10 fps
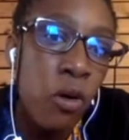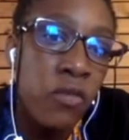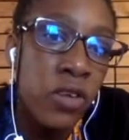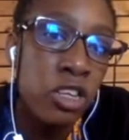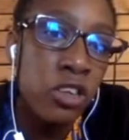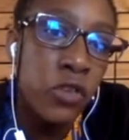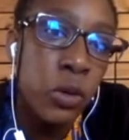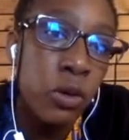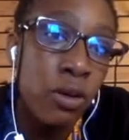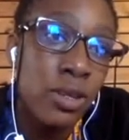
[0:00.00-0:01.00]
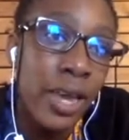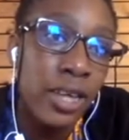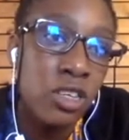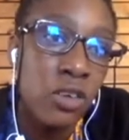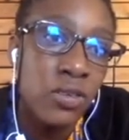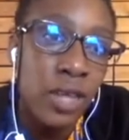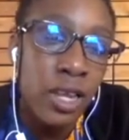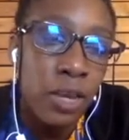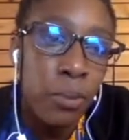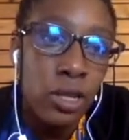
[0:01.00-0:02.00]
of an interview we conducted of
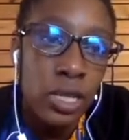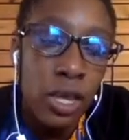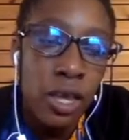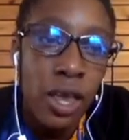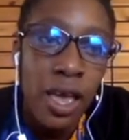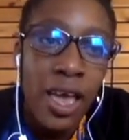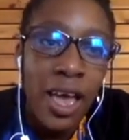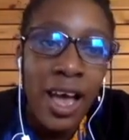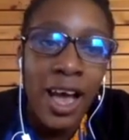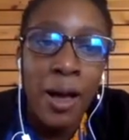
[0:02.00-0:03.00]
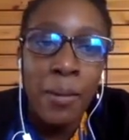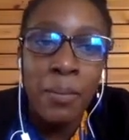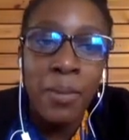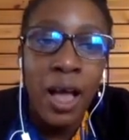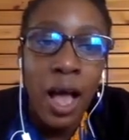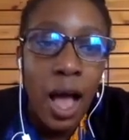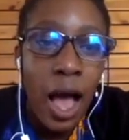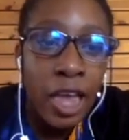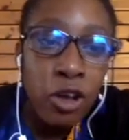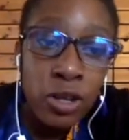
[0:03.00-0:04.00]
Stanley Plotkin.
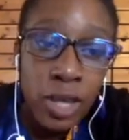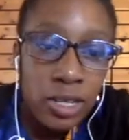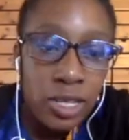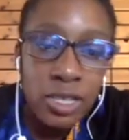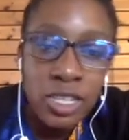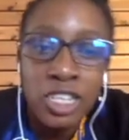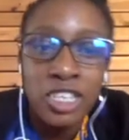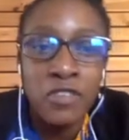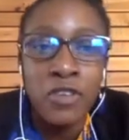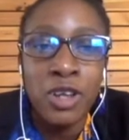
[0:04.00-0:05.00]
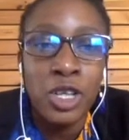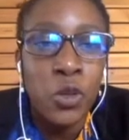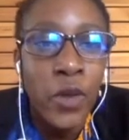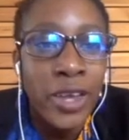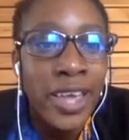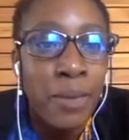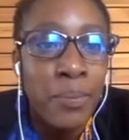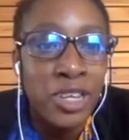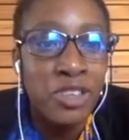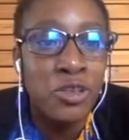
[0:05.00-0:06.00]
I conducted this interview and I was quite
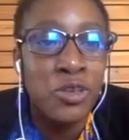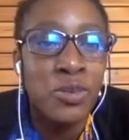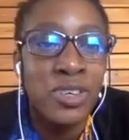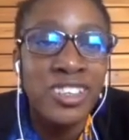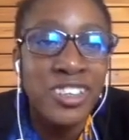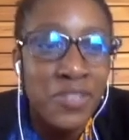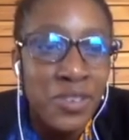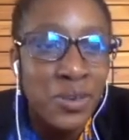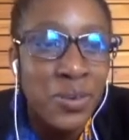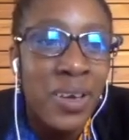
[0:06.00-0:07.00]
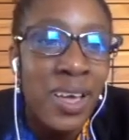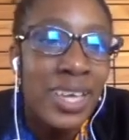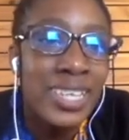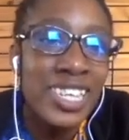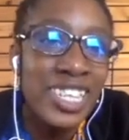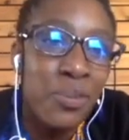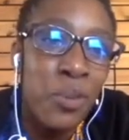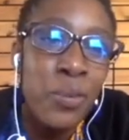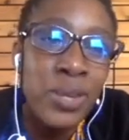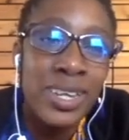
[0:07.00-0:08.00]
happy to interview such a
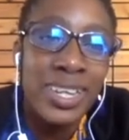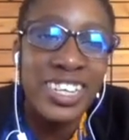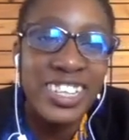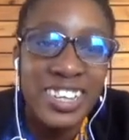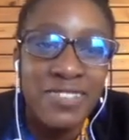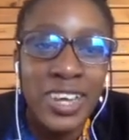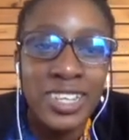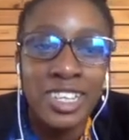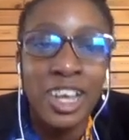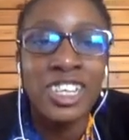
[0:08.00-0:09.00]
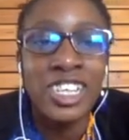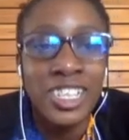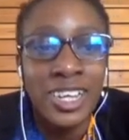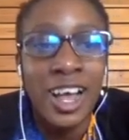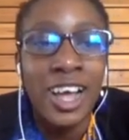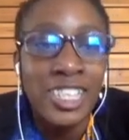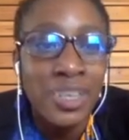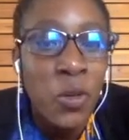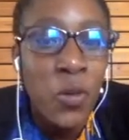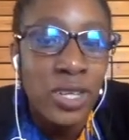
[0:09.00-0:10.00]
prominent leader in vaccinology and ask
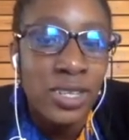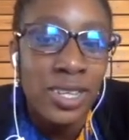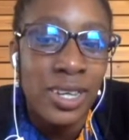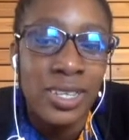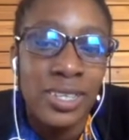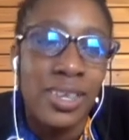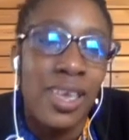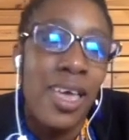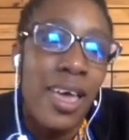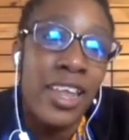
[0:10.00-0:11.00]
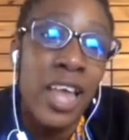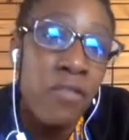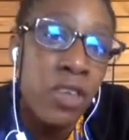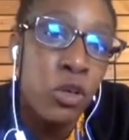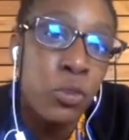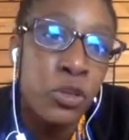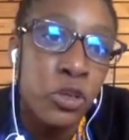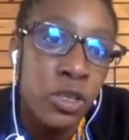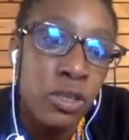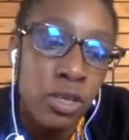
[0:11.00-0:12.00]
him questions and have that
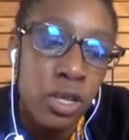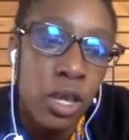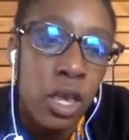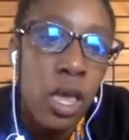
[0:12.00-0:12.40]
opportunity.